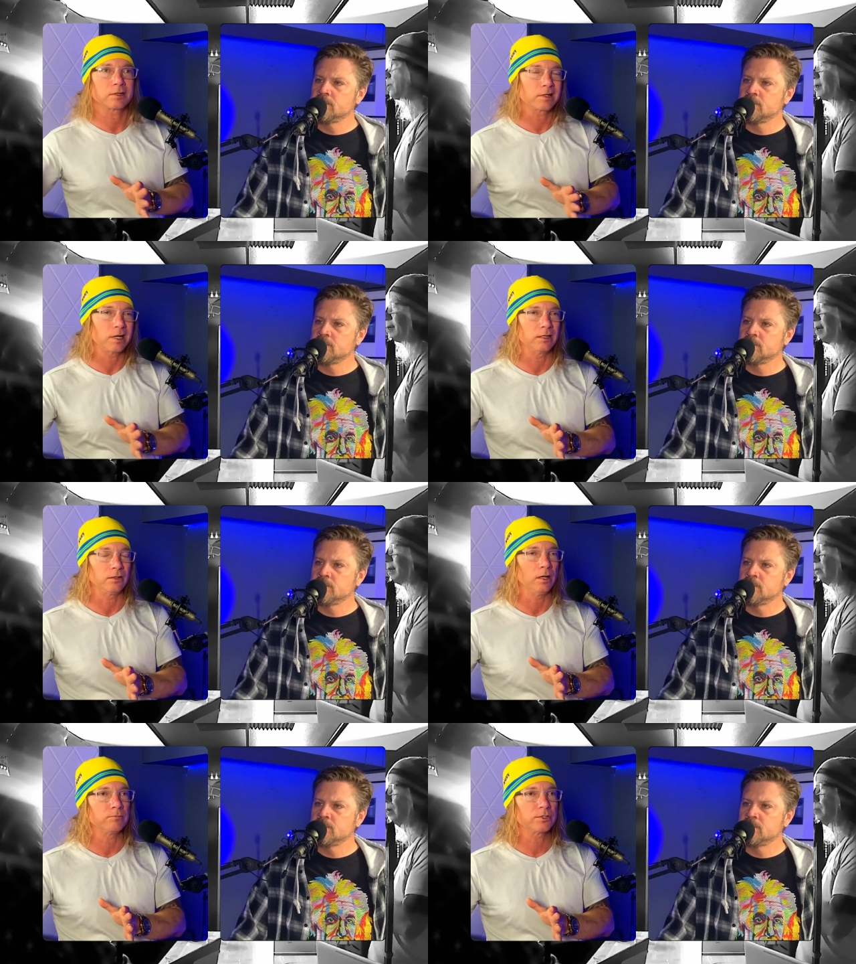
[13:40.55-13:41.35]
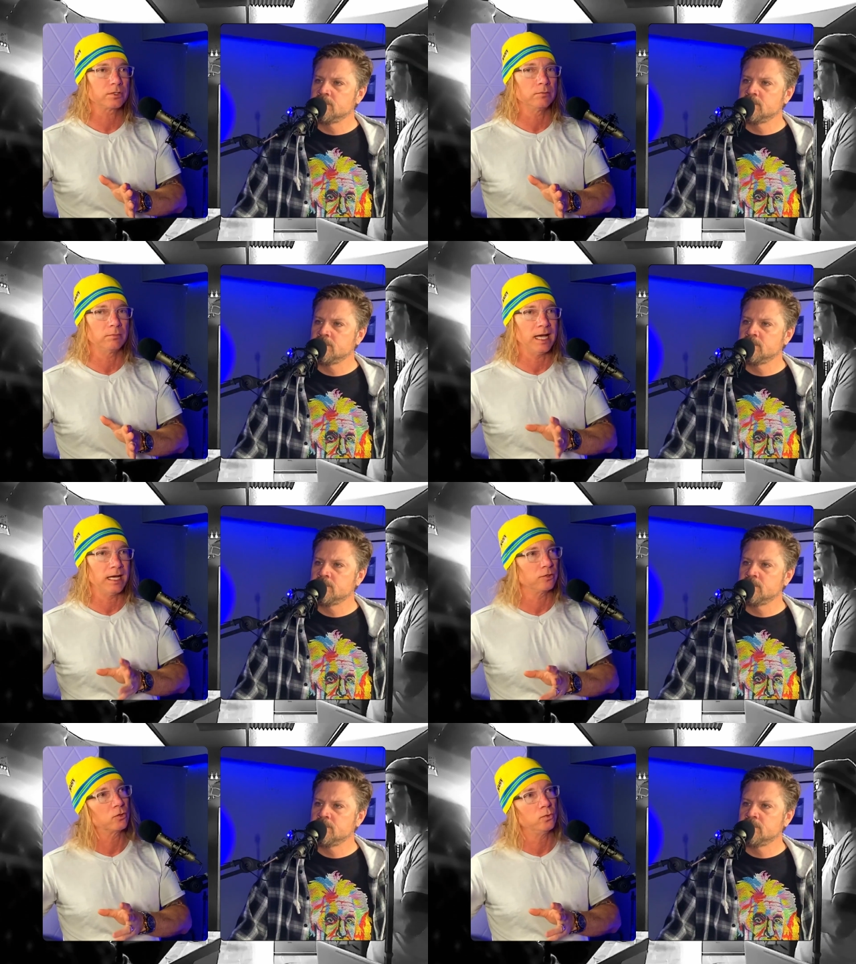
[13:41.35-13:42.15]
Speaker 1: kind of lump some
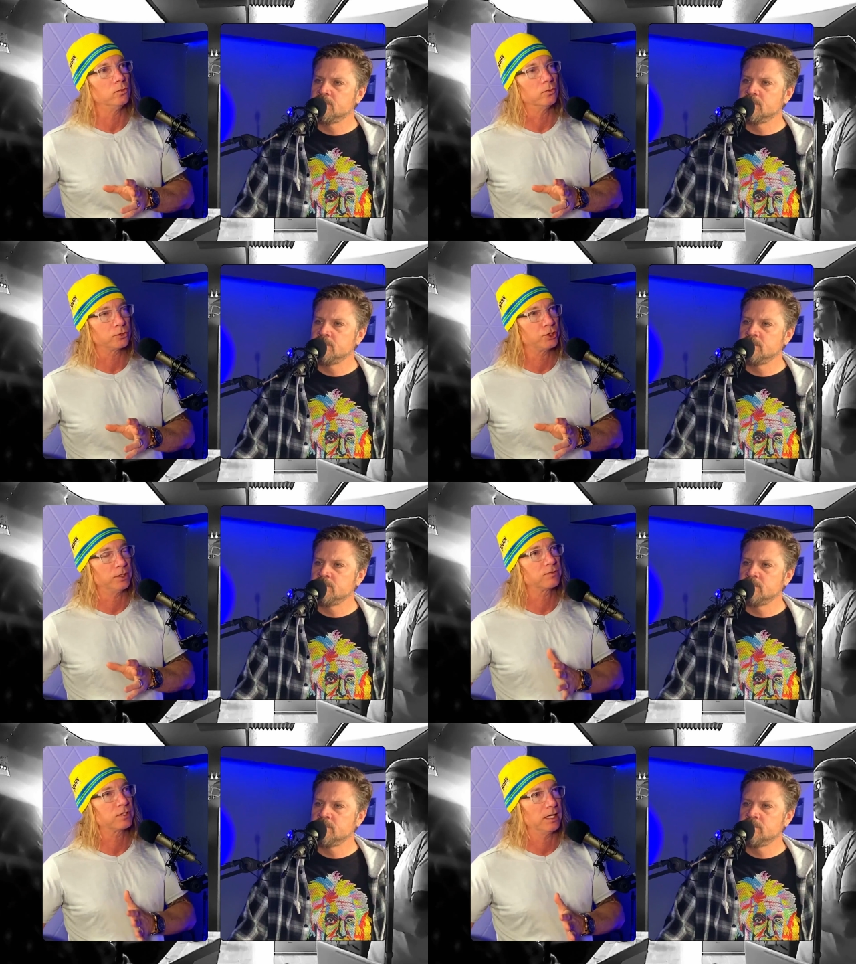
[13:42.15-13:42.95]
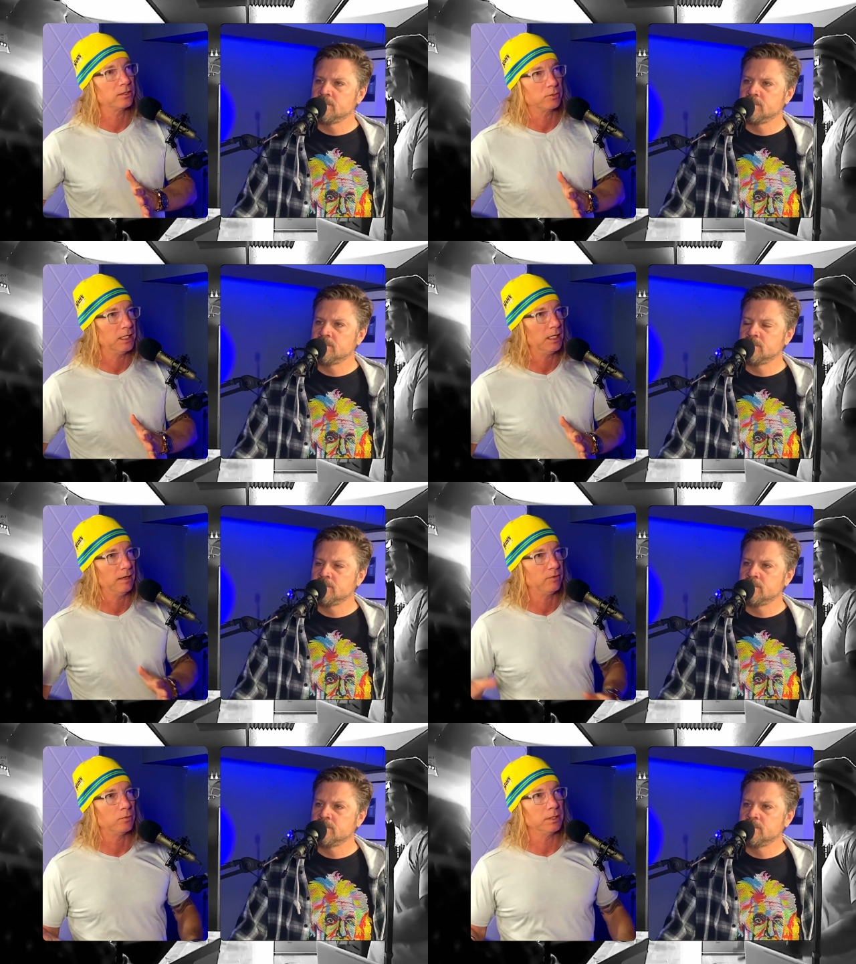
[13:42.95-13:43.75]
attitudinal shifts as a
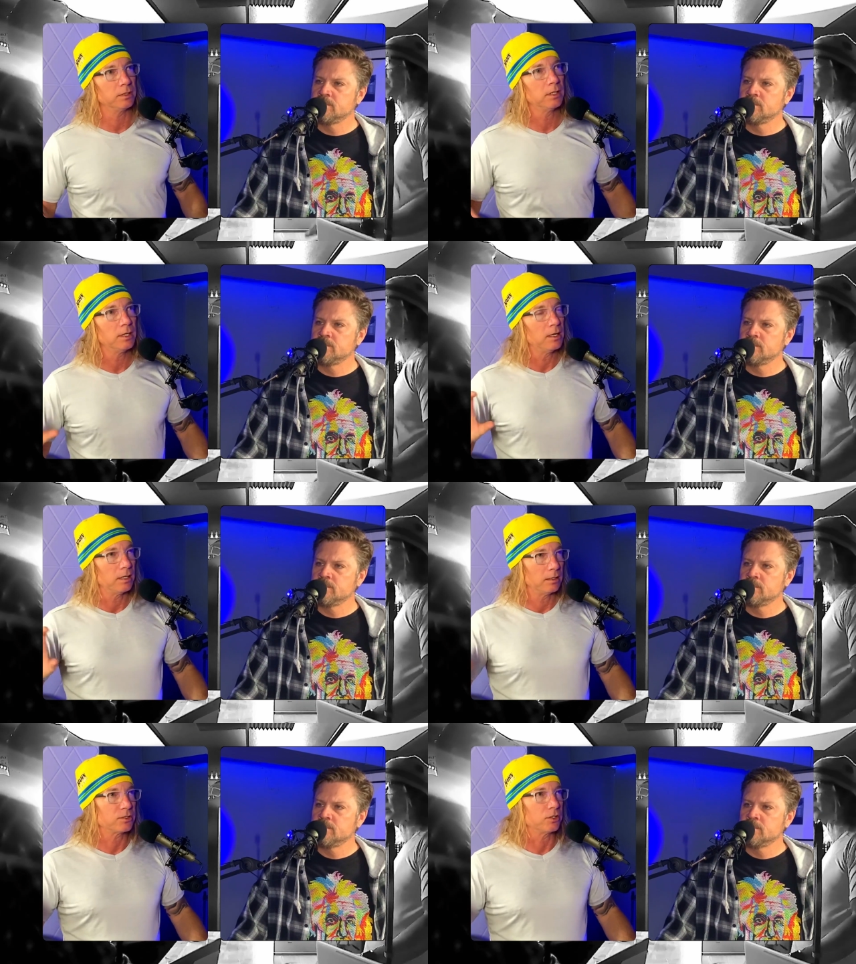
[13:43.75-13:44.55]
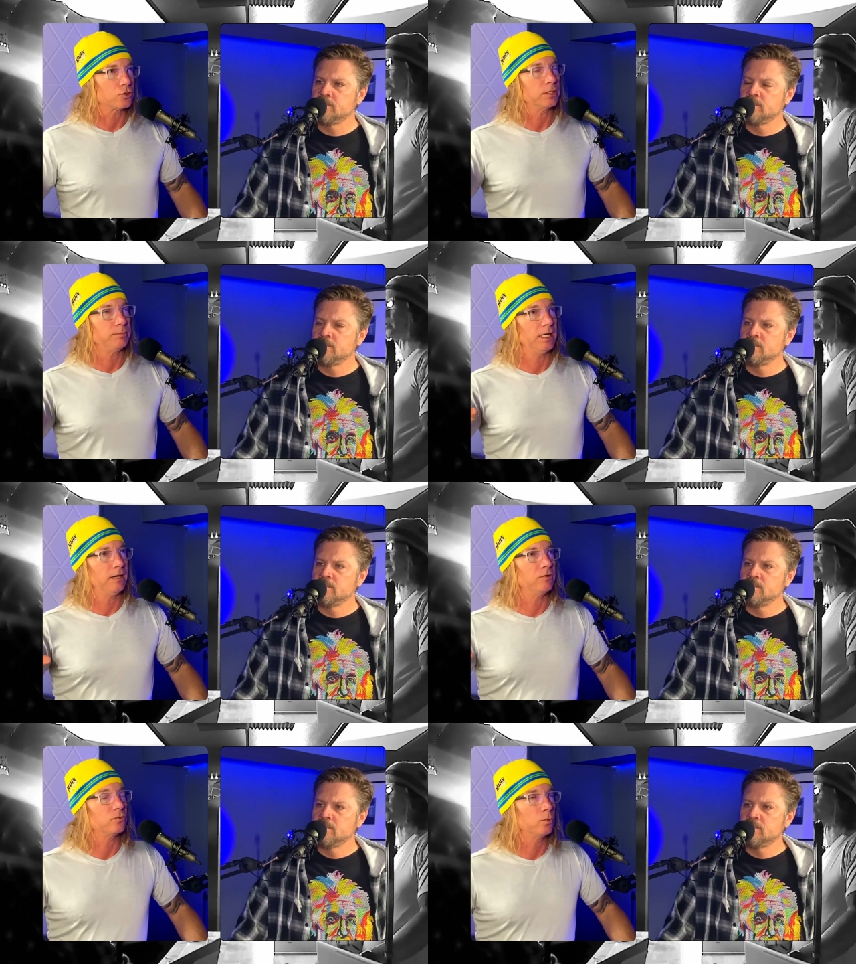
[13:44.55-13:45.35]
behavior, but essentially
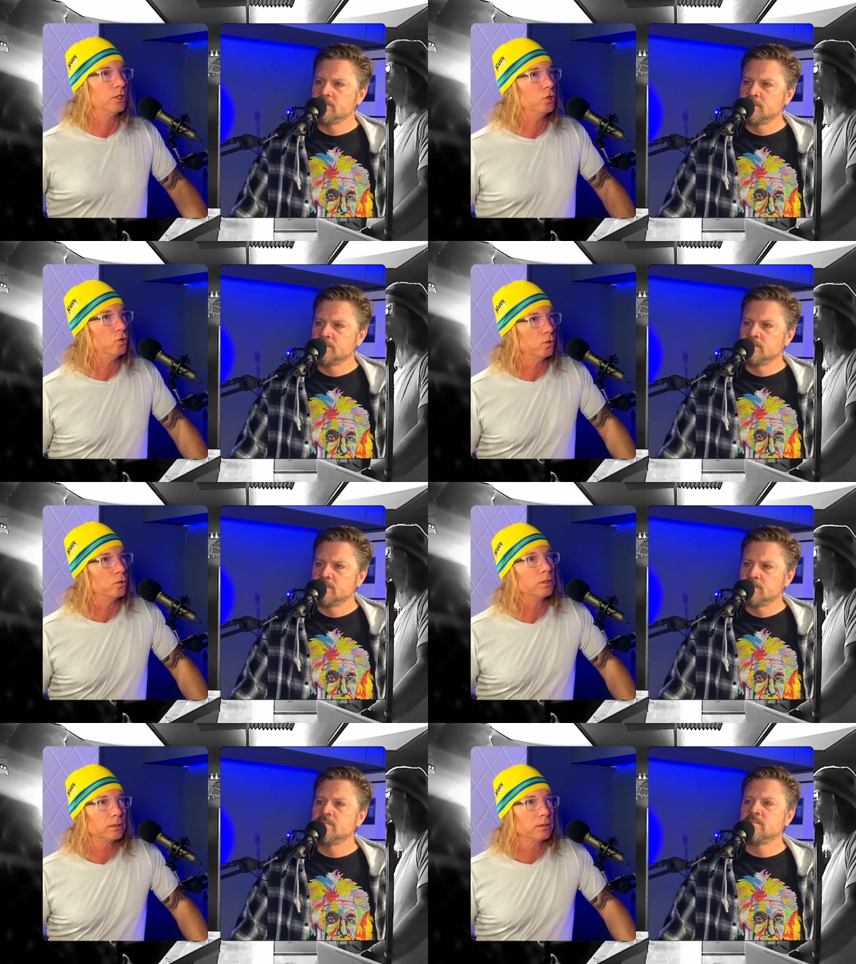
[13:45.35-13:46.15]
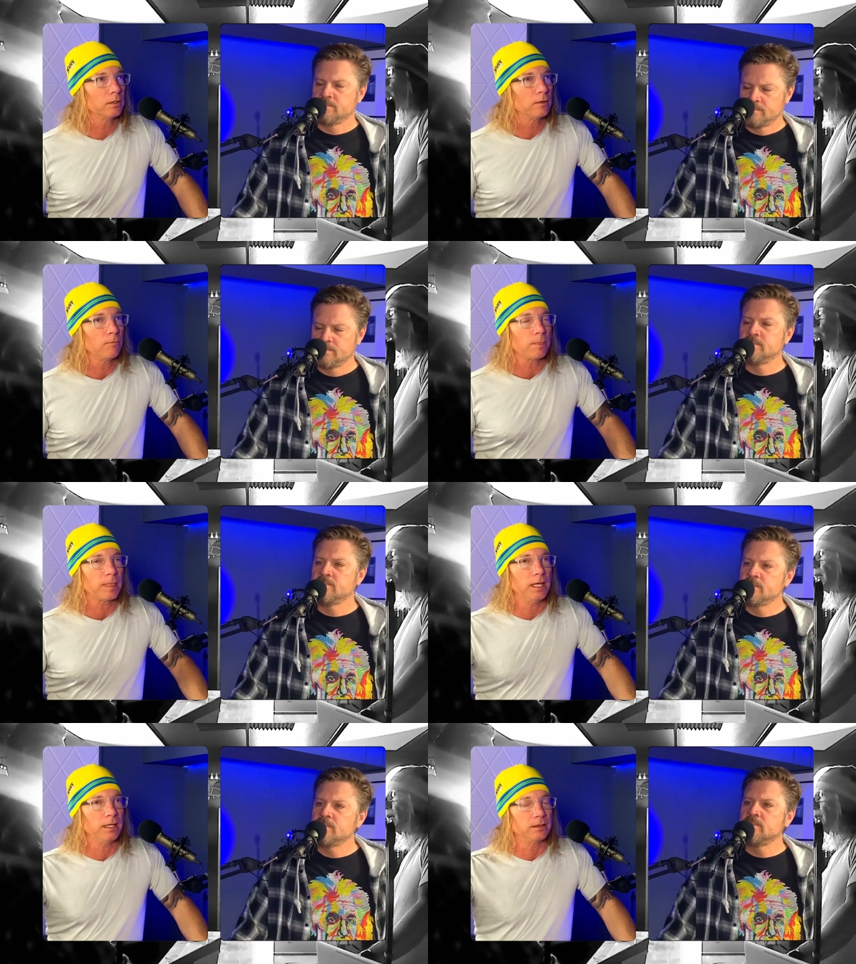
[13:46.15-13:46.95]
behavior is what you do.
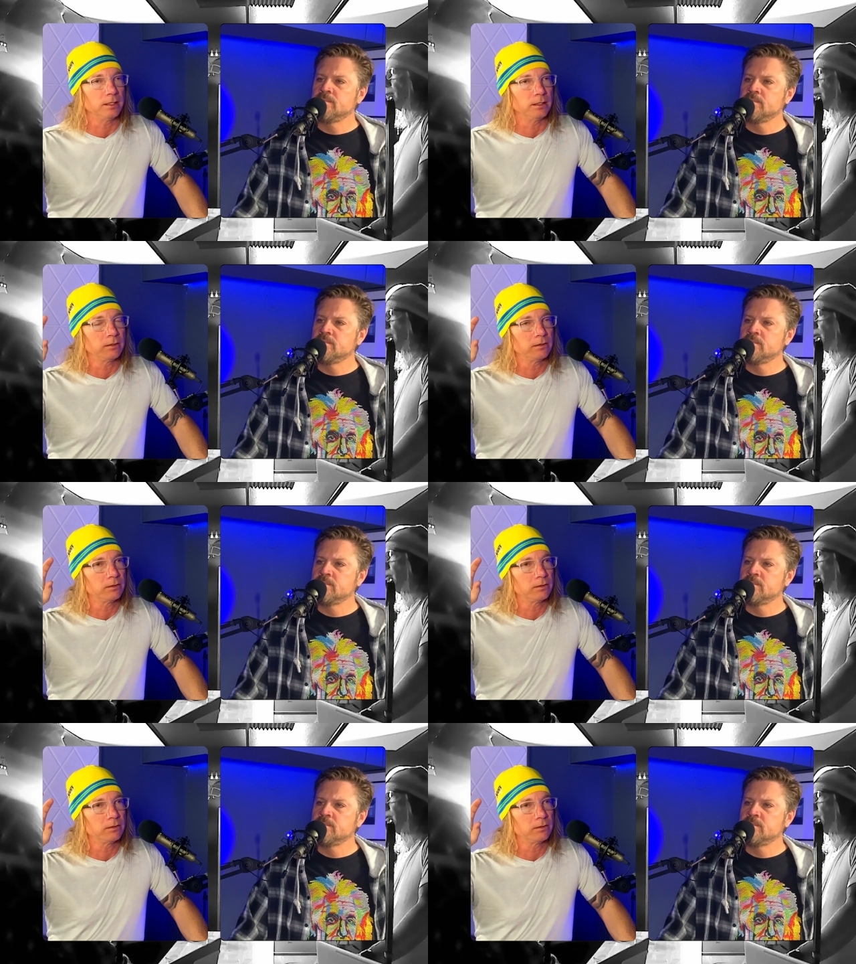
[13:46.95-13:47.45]
And then